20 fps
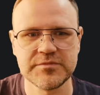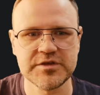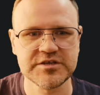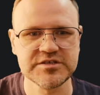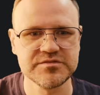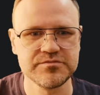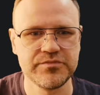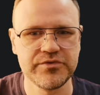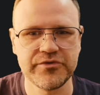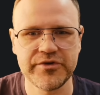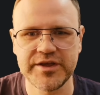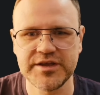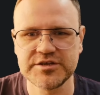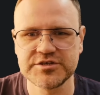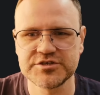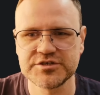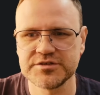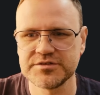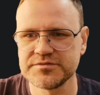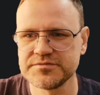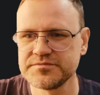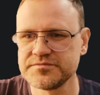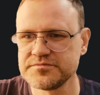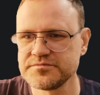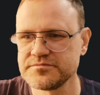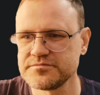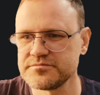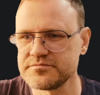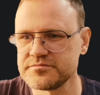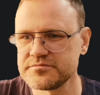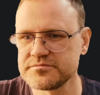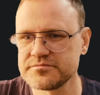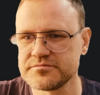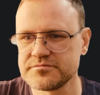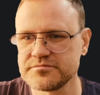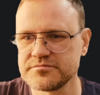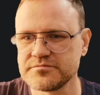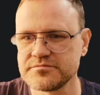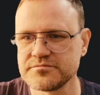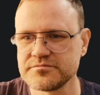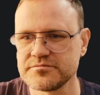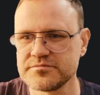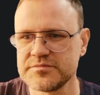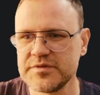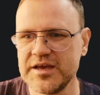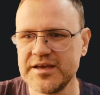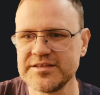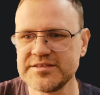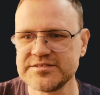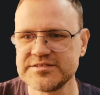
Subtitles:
Expiration. And